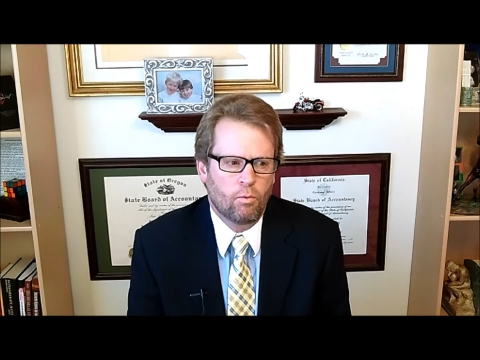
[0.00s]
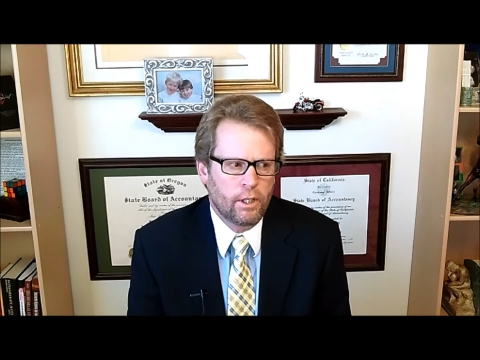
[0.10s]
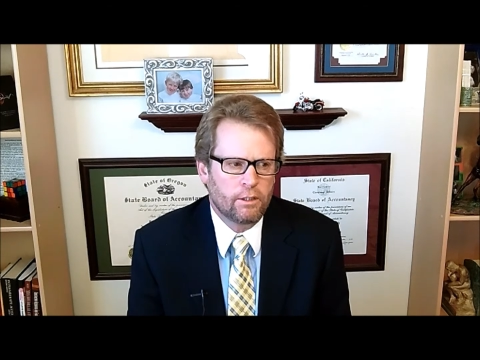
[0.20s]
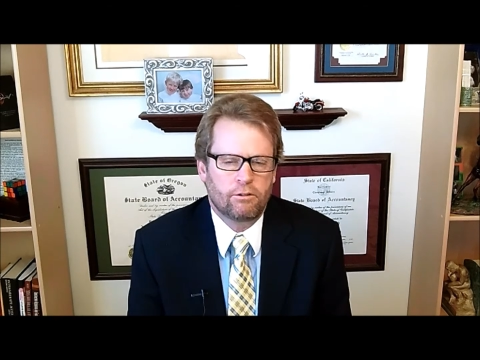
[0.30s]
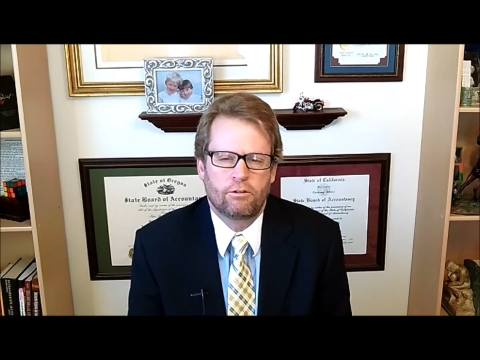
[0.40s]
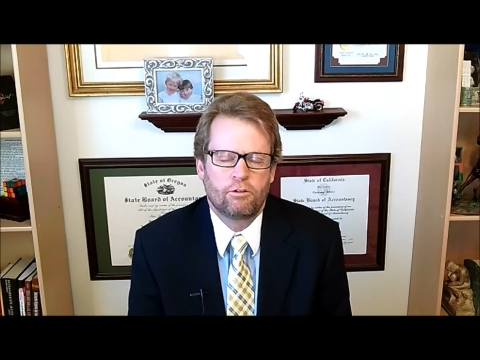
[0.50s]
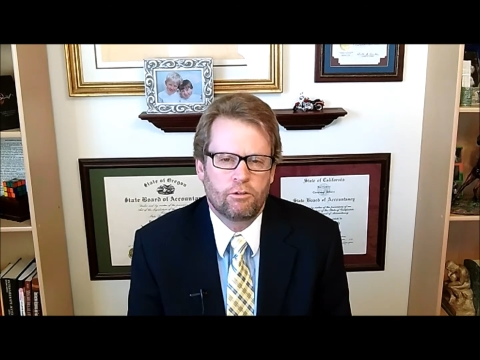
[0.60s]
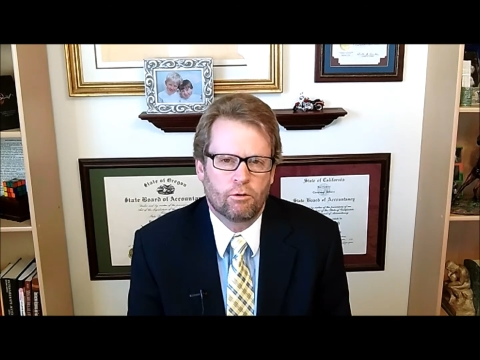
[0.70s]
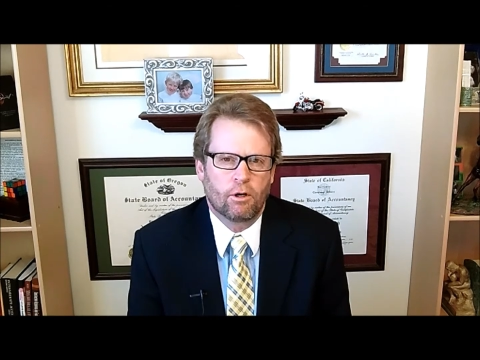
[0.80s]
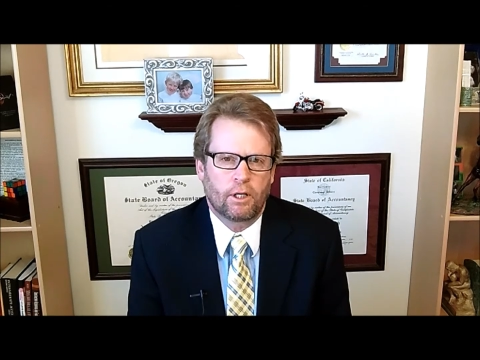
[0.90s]
went to
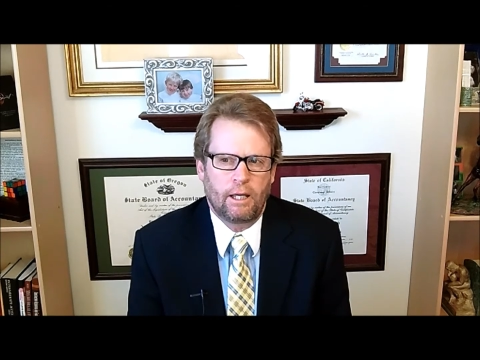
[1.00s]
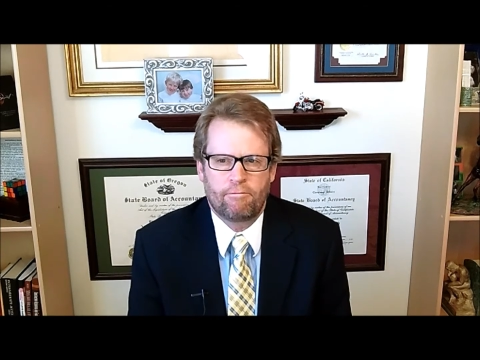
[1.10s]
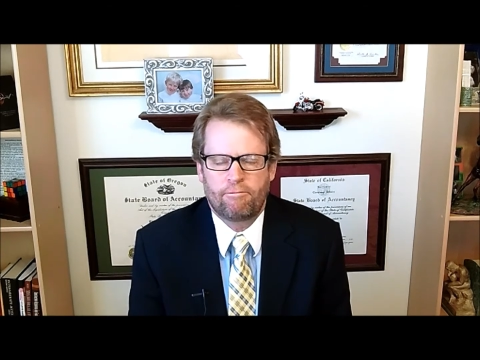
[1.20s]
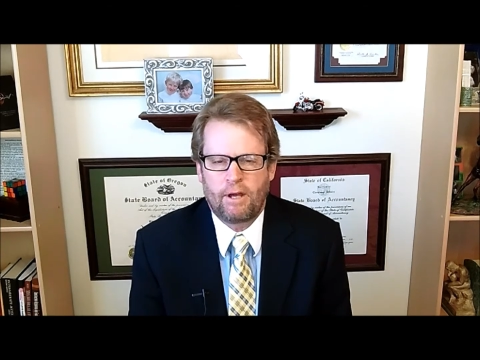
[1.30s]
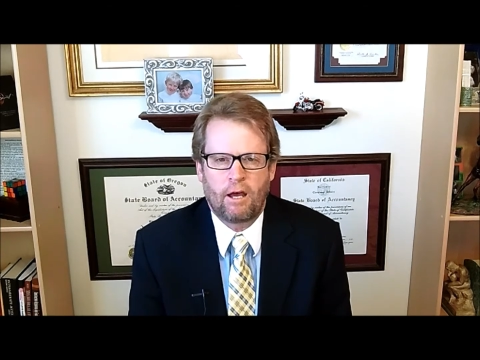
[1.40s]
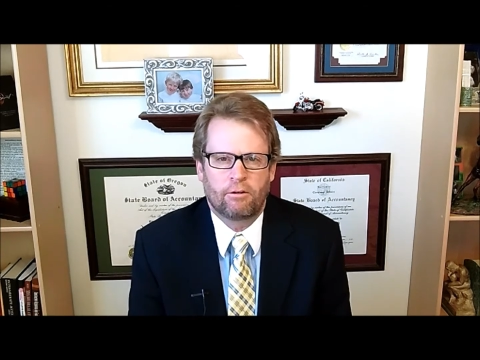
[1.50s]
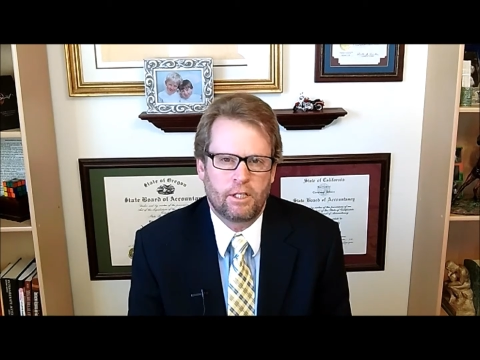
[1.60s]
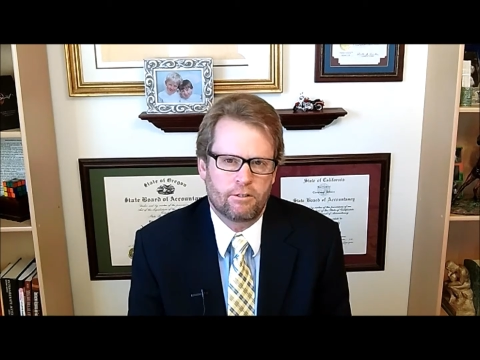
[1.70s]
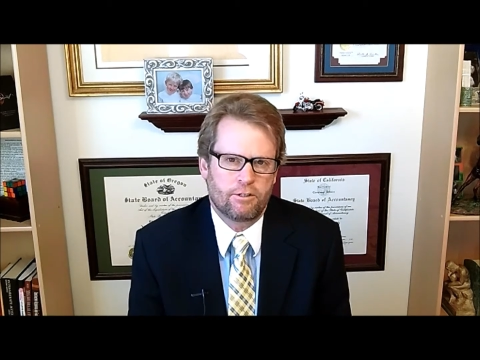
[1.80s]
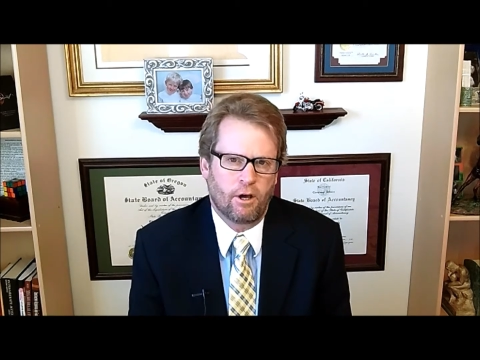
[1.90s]
New York and
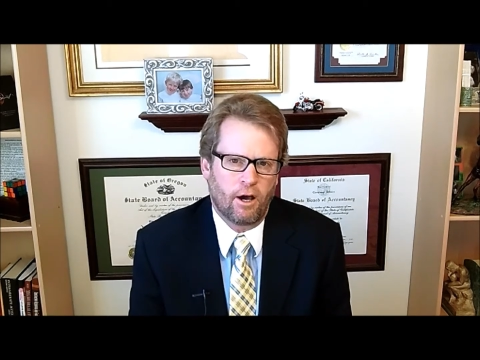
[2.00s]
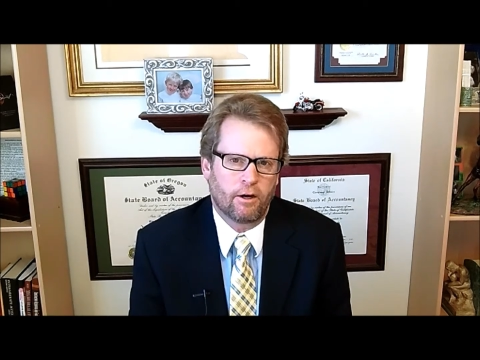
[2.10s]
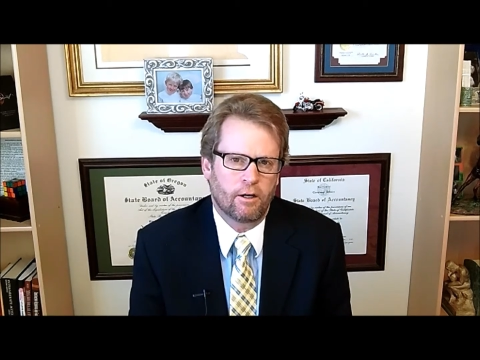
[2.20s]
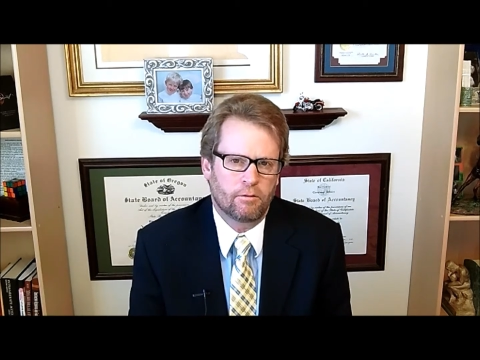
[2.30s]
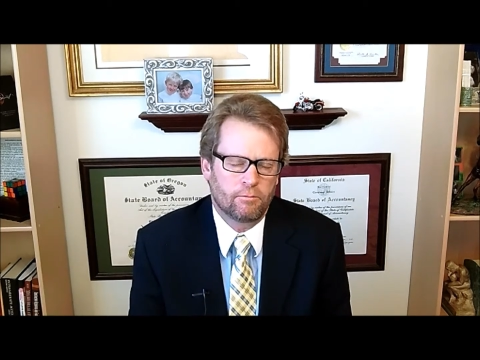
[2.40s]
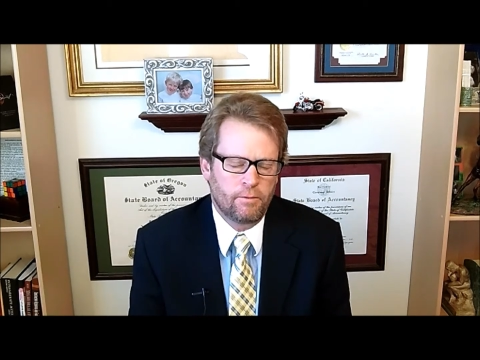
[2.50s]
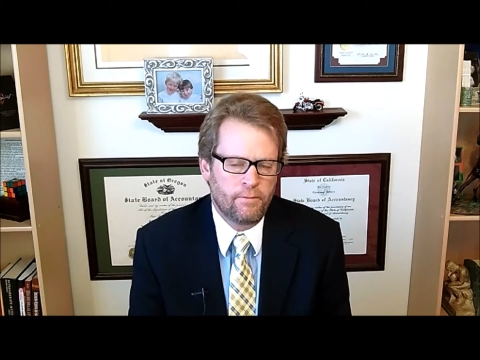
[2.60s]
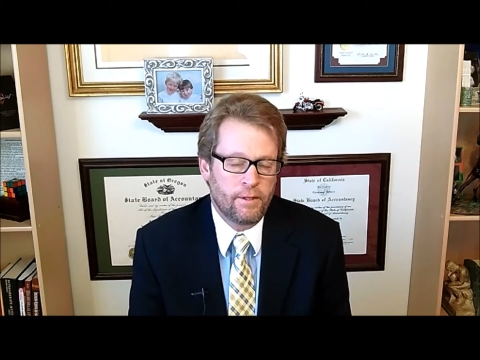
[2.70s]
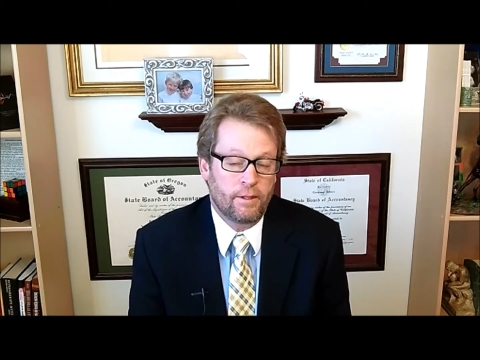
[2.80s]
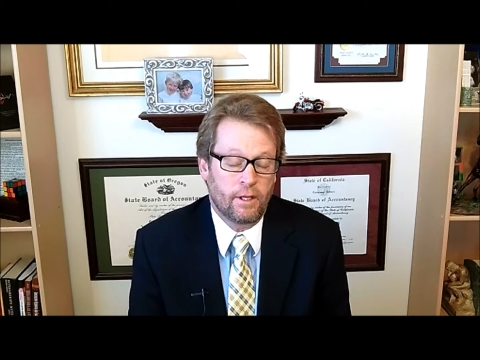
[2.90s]
found his daughter
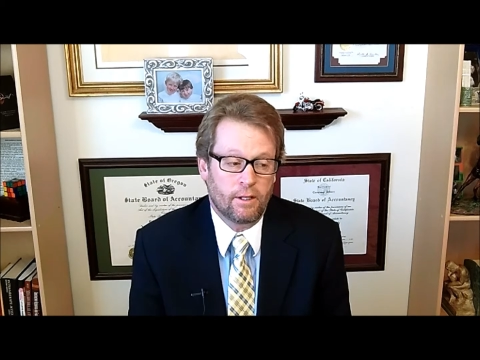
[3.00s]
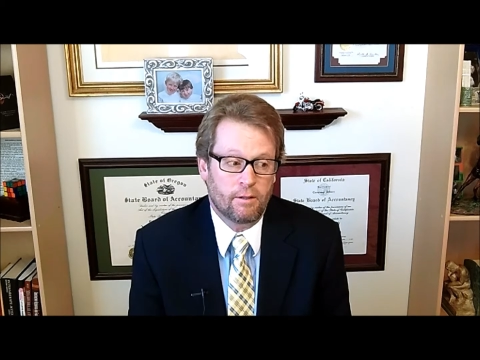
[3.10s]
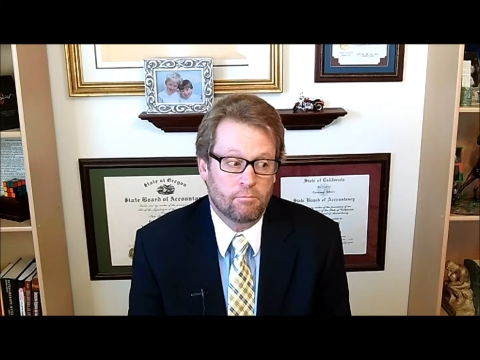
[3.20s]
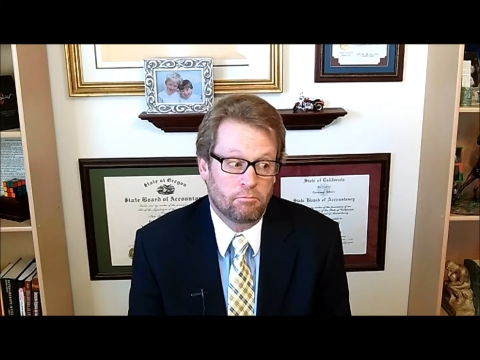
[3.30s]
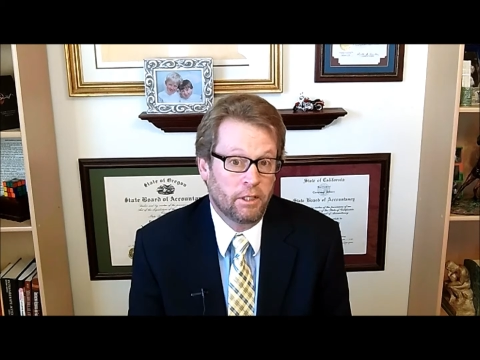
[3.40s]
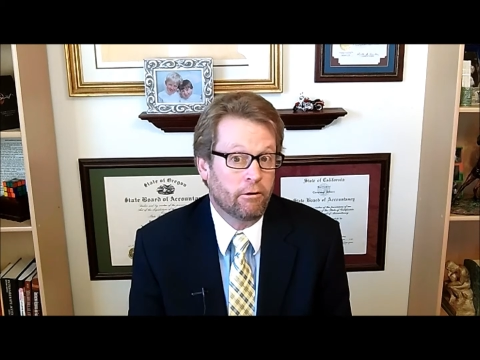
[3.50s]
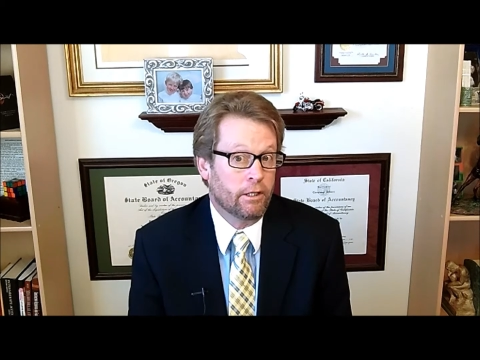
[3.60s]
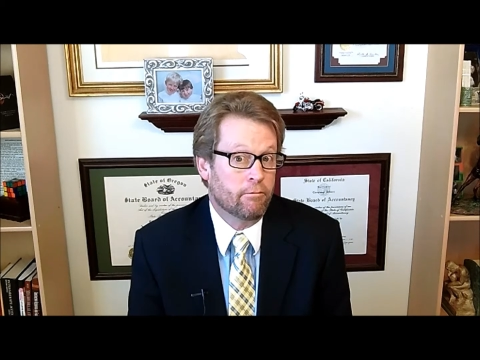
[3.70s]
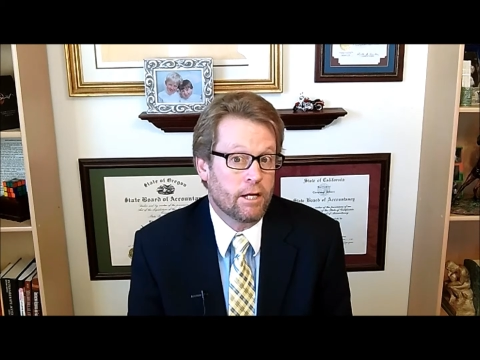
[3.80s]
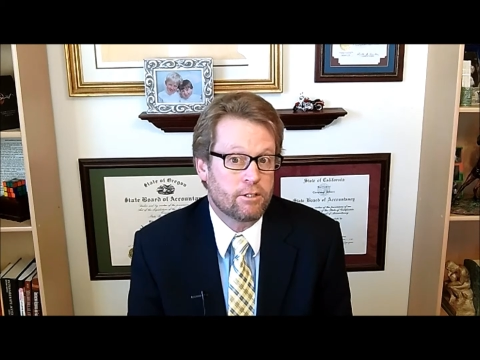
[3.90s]
and
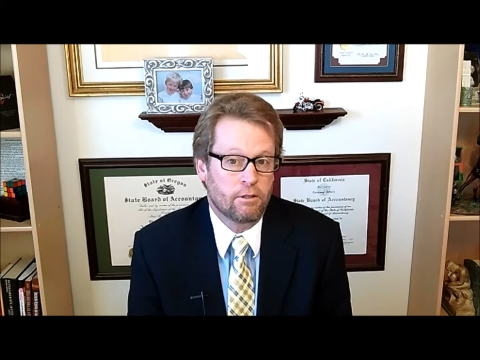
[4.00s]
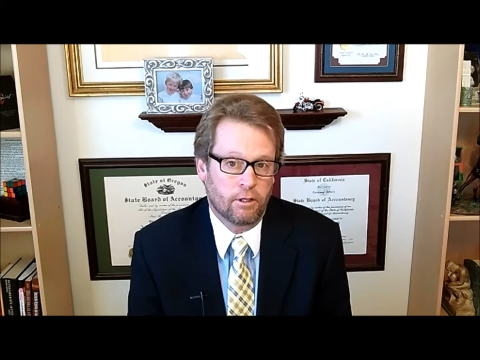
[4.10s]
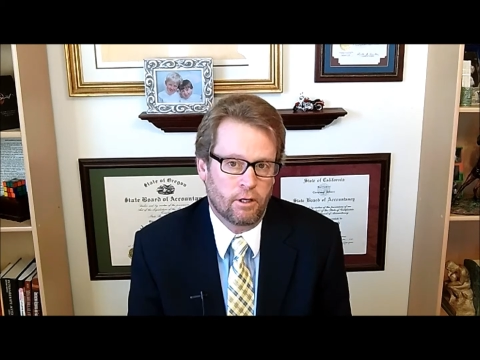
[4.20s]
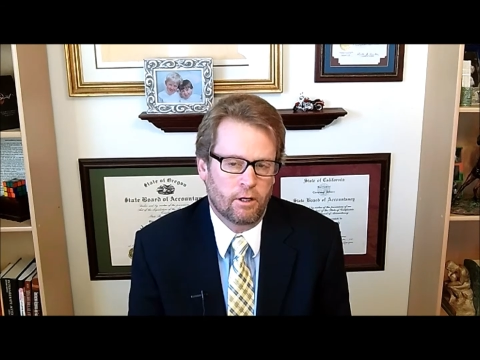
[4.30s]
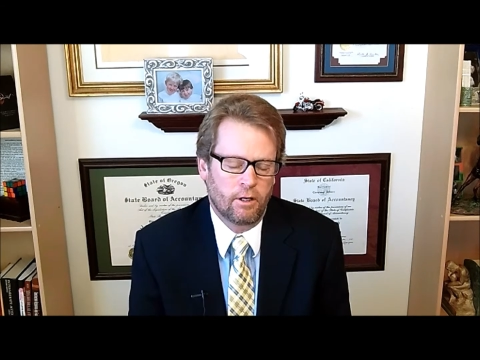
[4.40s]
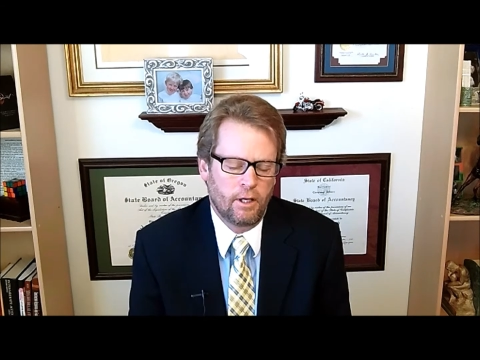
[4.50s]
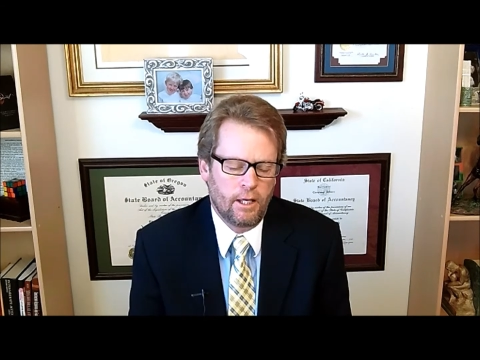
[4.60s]
literally rescued her.